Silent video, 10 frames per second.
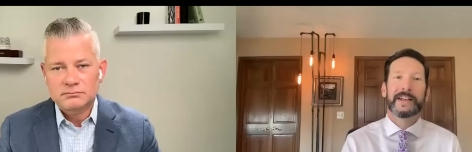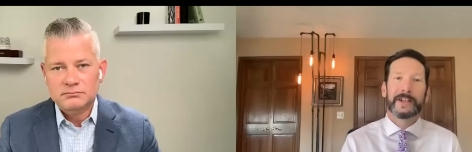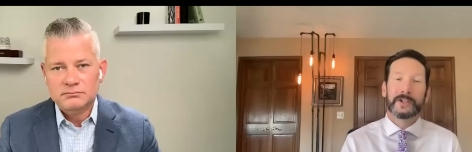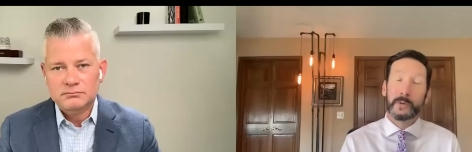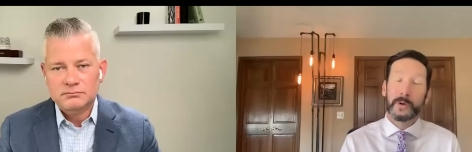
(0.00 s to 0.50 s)

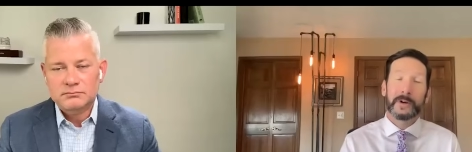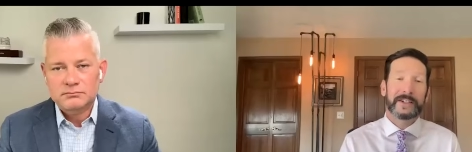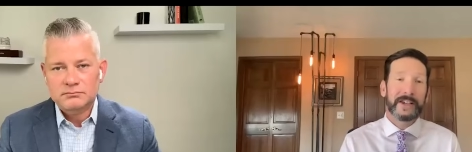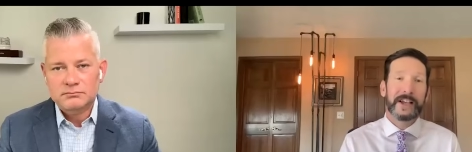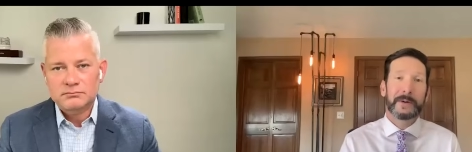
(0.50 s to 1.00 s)
Speaker 1: So we're
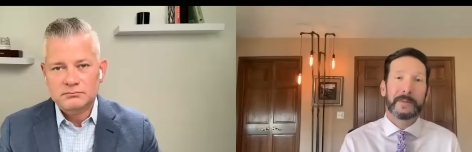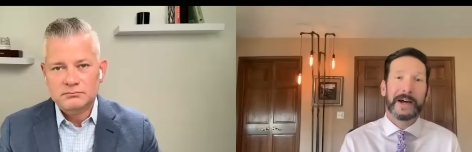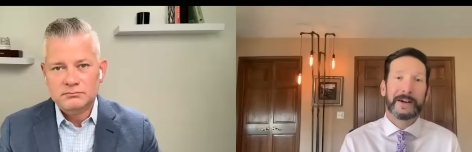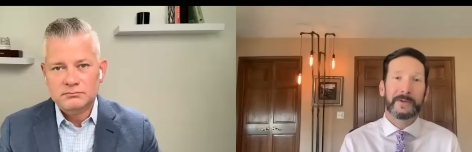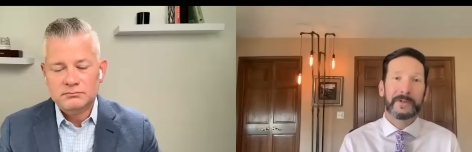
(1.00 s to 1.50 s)
excited
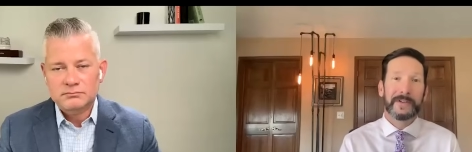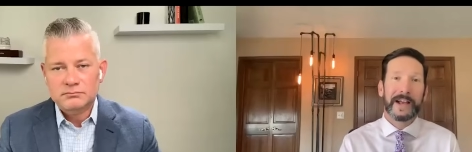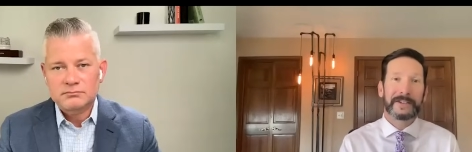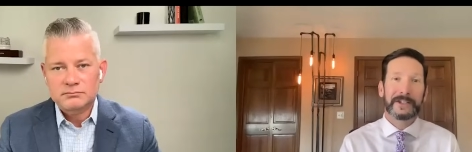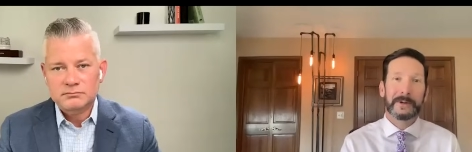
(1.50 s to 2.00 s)
about it and we're
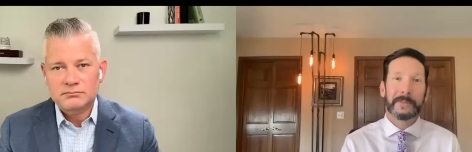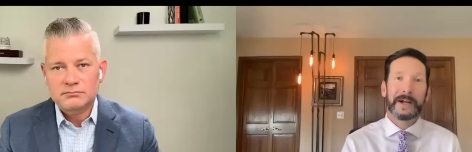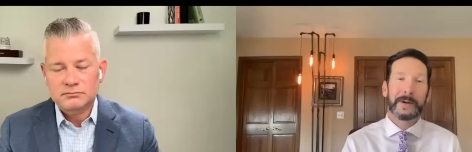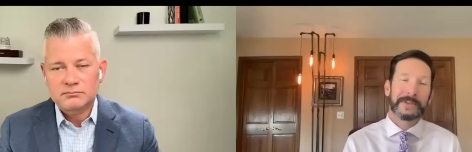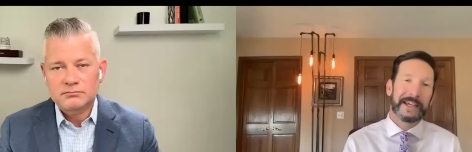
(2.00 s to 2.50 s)
fascinated
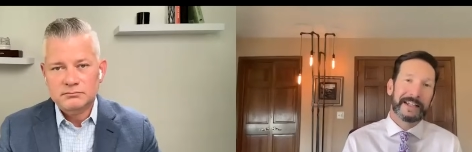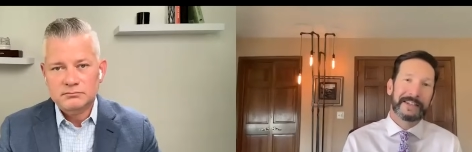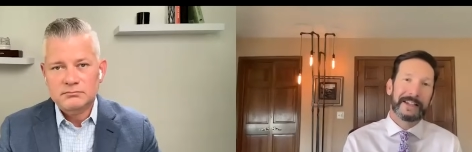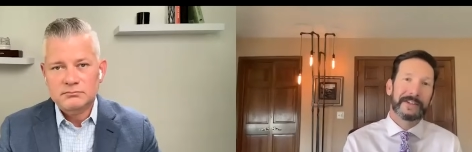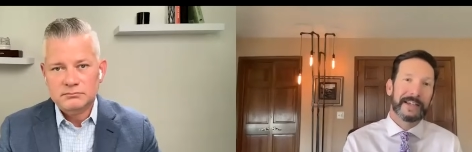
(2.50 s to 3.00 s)
about it. But that
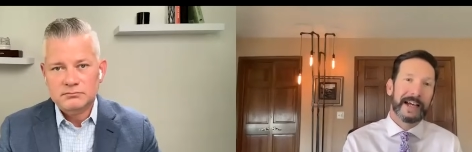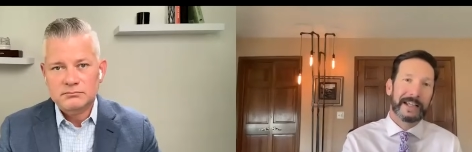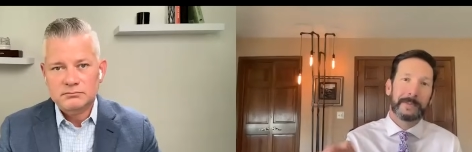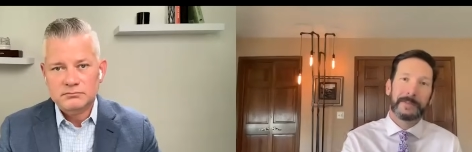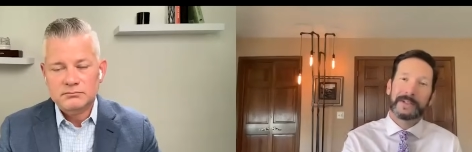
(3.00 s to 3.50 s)
is on the
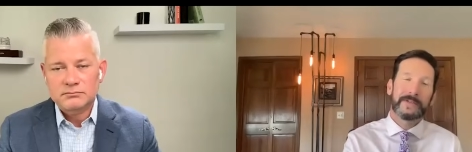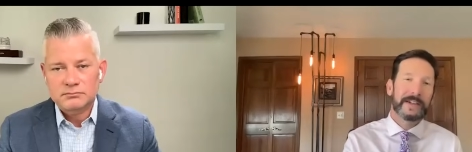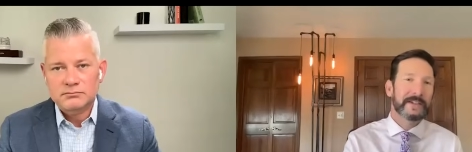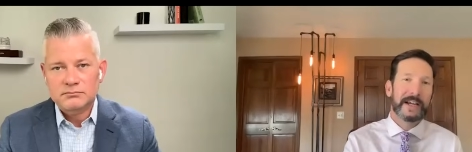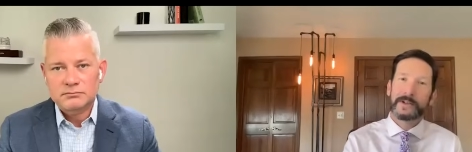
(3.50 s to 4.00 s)
docket. But
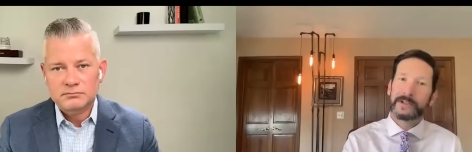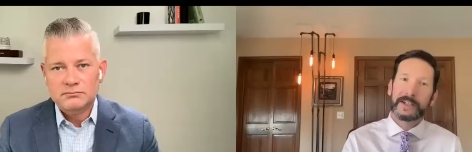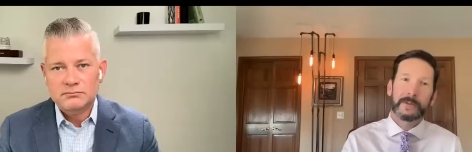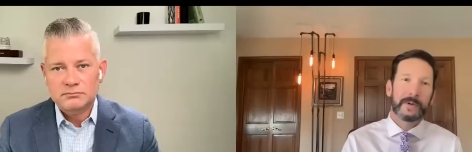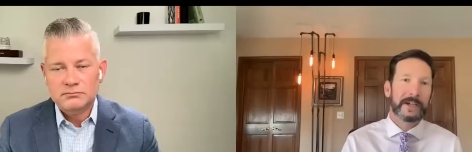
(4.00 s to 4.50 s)
Defense Diaries,
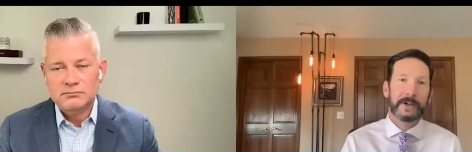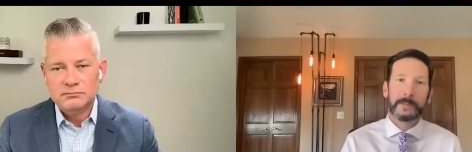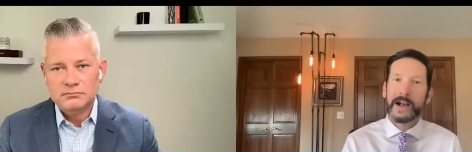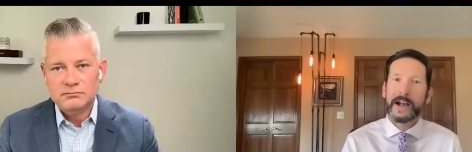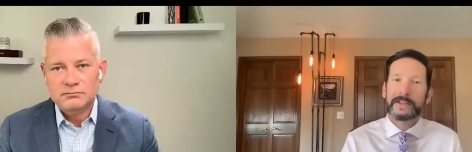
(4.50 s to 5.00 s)
anywhere you get your
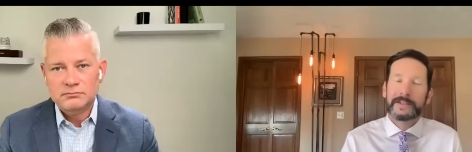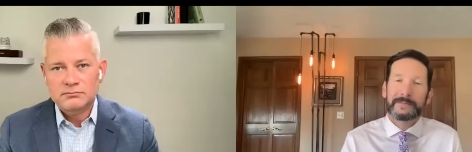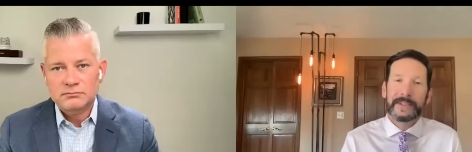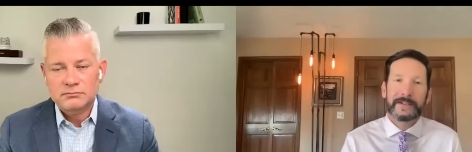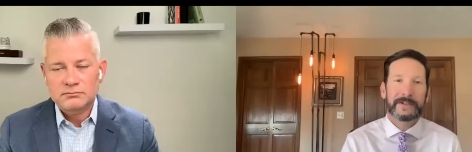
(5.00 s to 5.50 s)

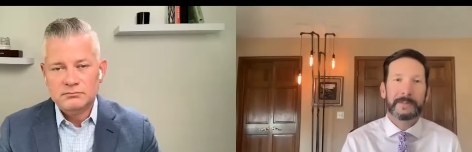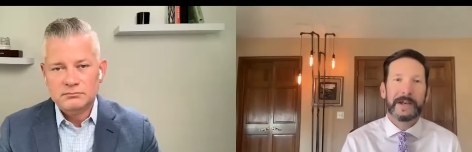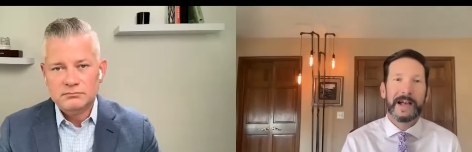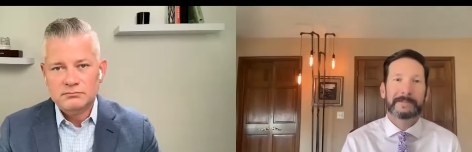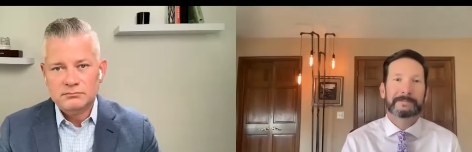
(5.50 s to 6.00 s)
pods, that's the
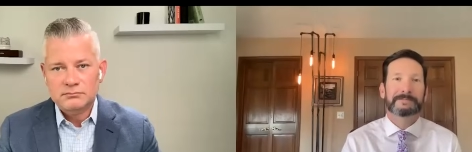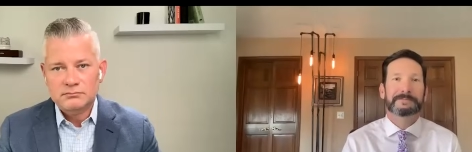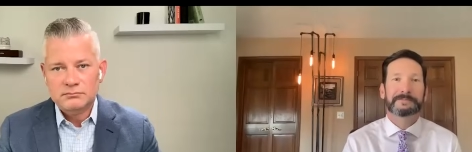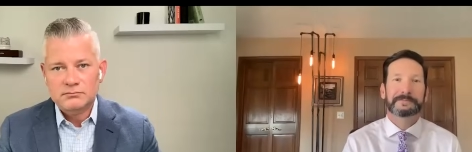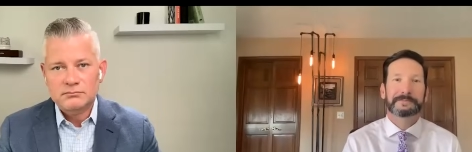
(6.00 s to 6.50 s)
Speaker 2: spot.
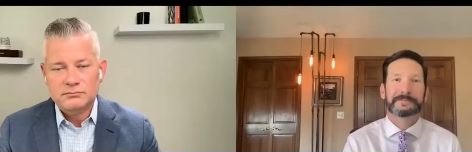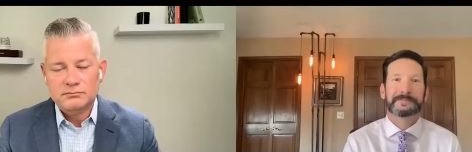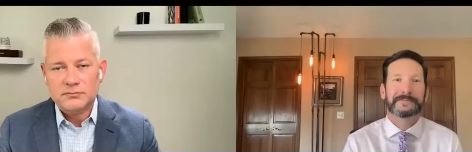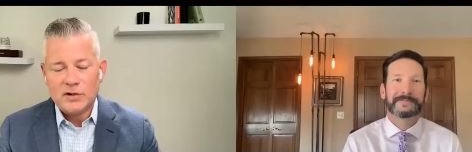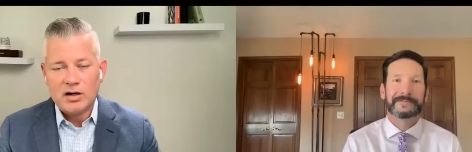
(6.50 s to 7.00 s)

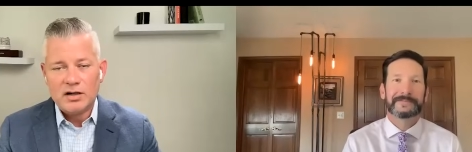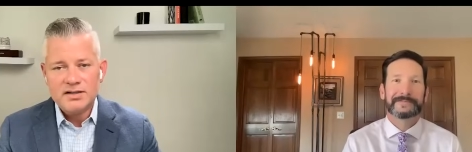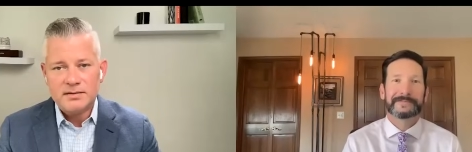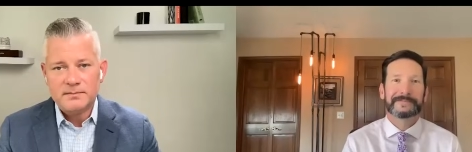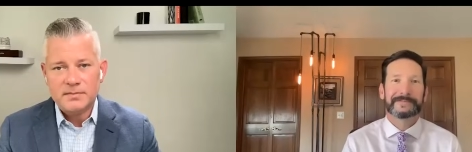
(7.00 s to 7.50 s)

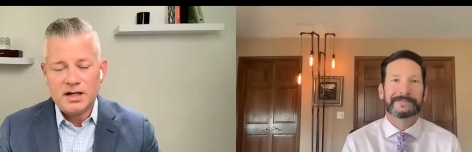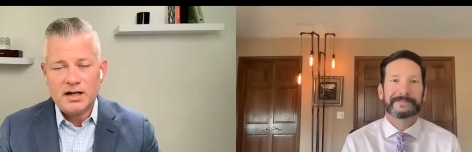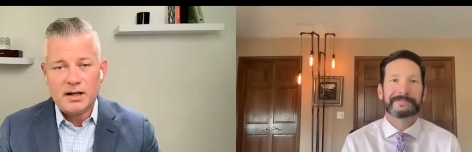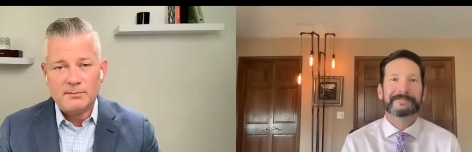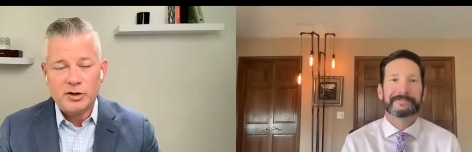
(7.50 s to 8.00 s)
Awesome.
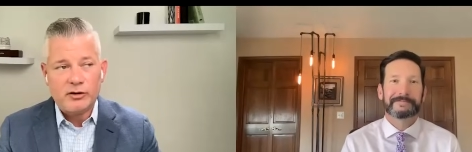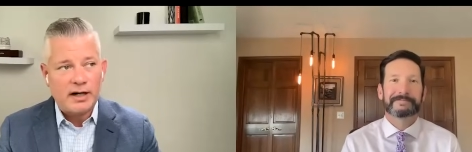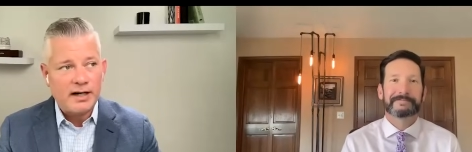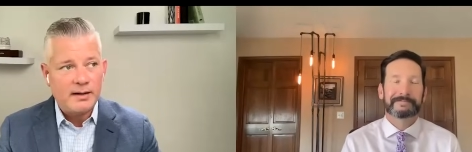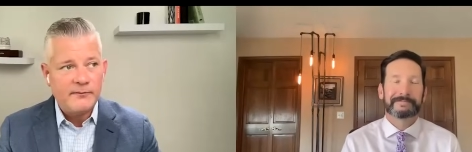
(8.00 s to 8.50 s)
Yeah, I'm no,
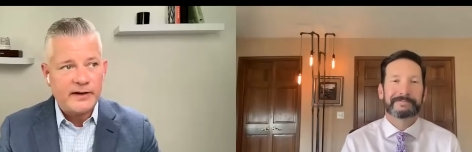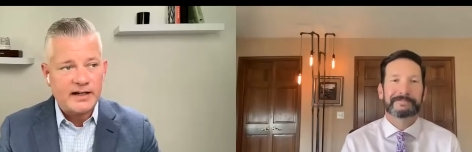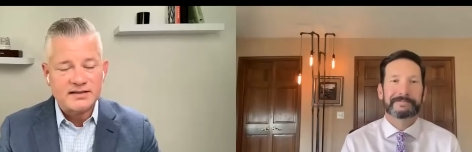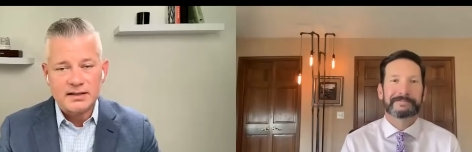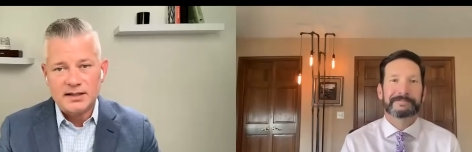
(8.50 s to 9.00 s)
I am
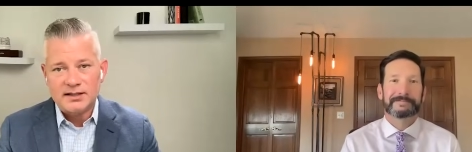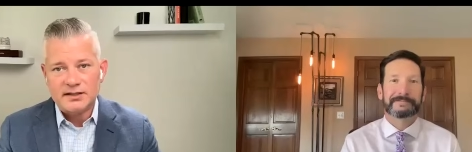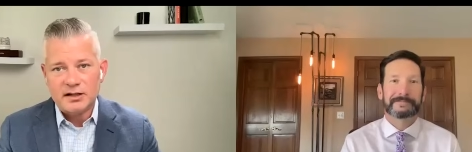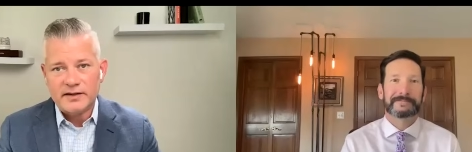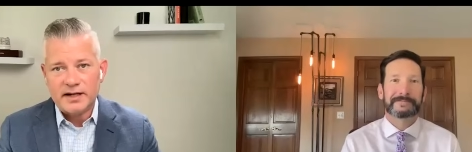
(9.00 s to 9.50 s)

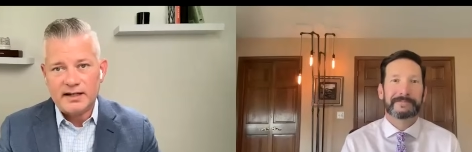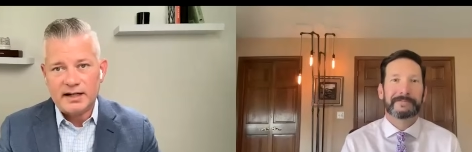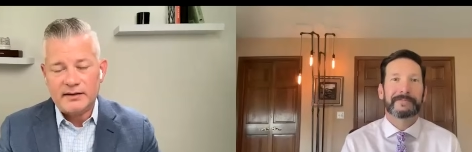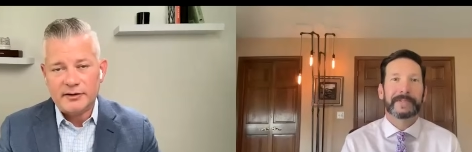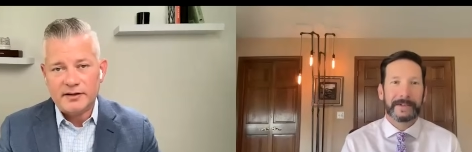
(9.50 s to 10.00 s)
fascinated on that
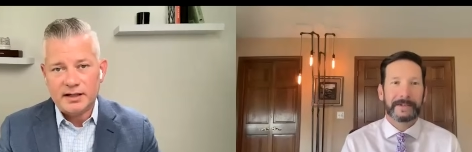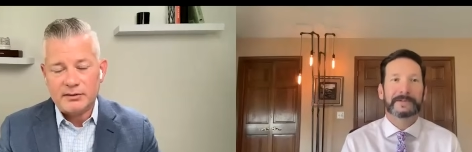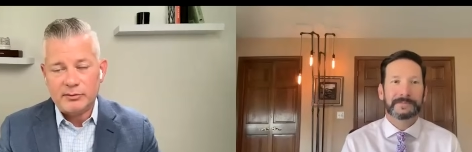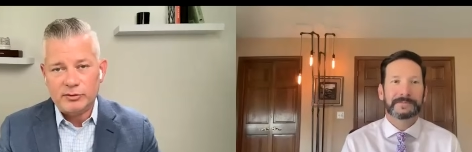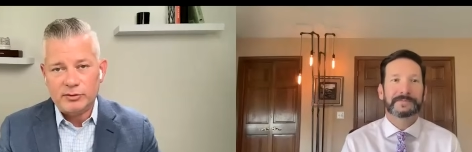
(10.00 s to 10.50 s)
everything.
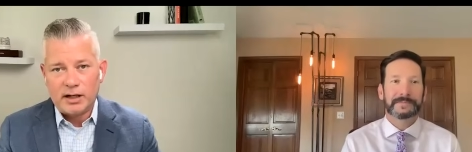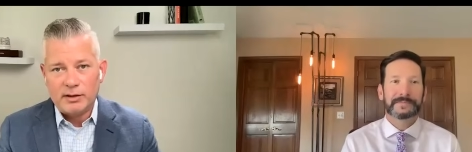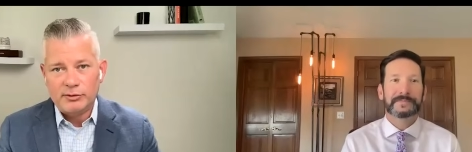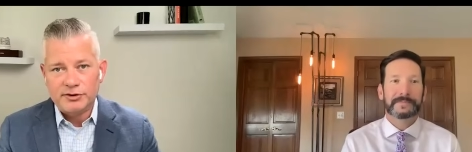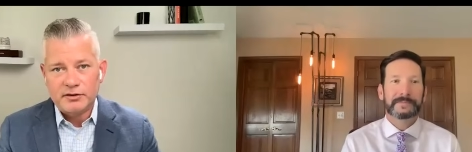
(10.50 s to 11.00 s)
I will
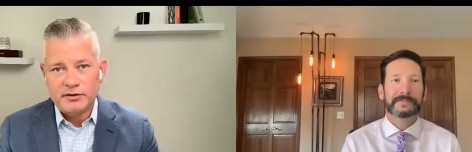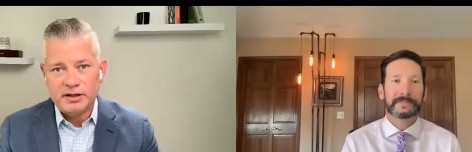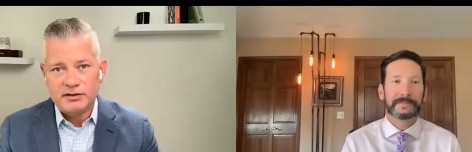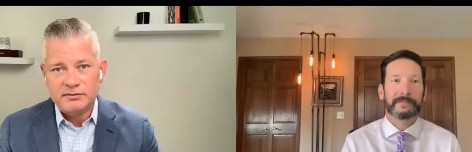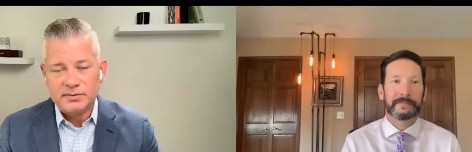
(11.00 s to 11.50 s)
I will turn in